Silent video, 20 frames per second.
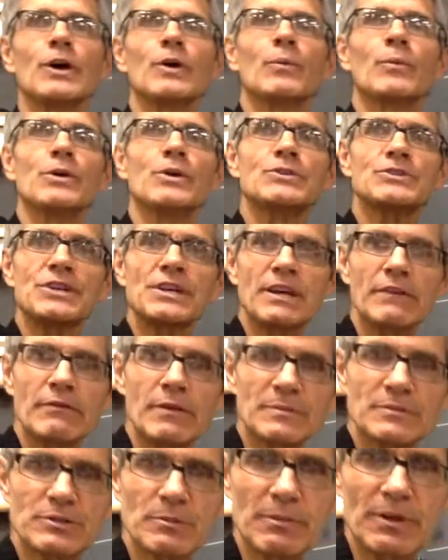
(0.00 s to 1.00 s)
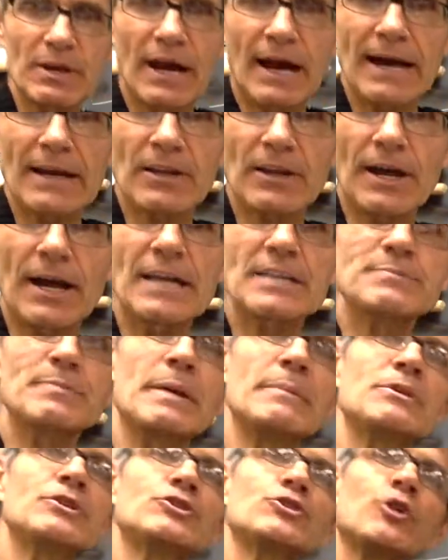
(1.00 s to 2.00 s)
We usually give them some guidelines,
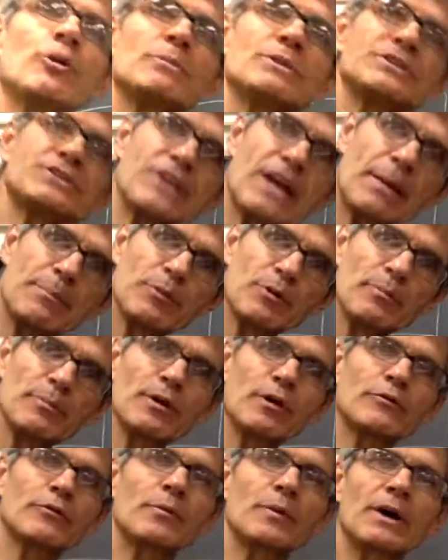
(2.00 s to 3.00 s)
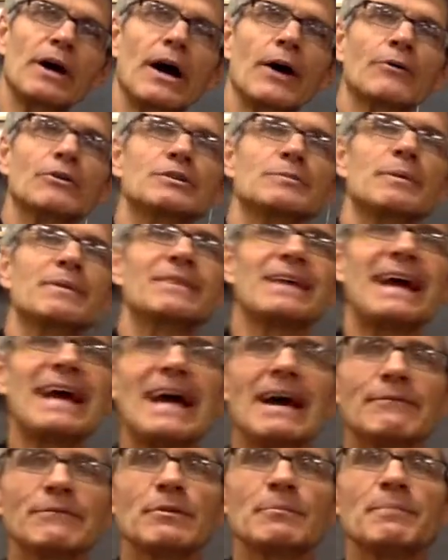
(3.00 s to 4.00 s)
maybe show them a sample bill from Congress, but they
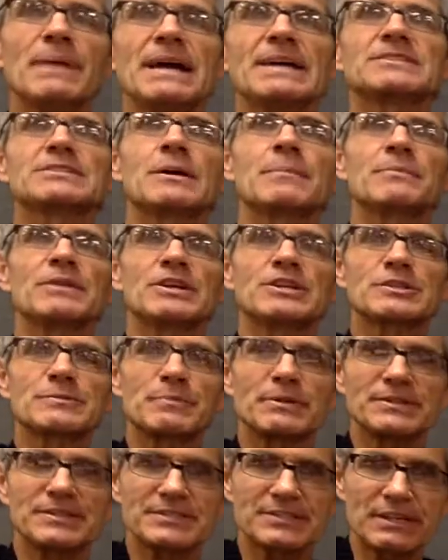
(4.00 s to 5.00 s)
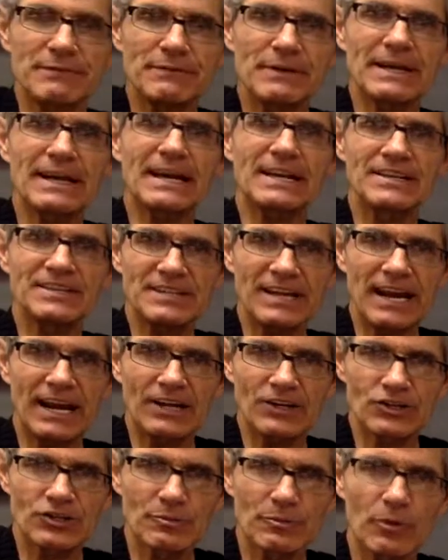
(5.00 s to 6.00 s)
have to make something specific and
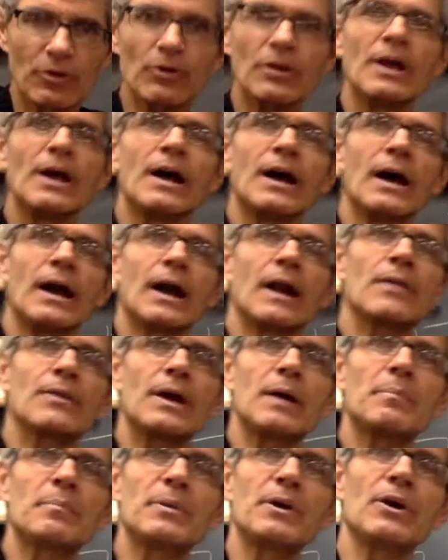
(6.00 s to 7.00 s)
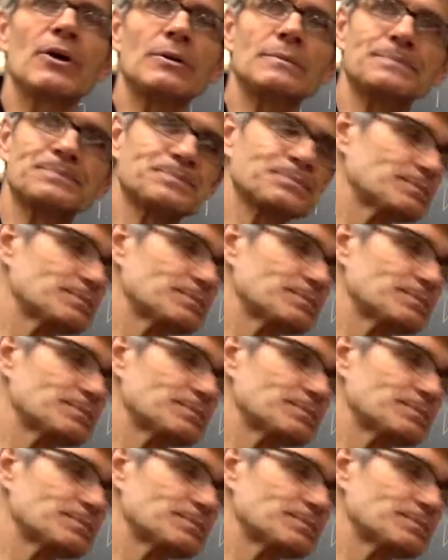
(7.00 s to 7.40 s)
tangible out of that bill.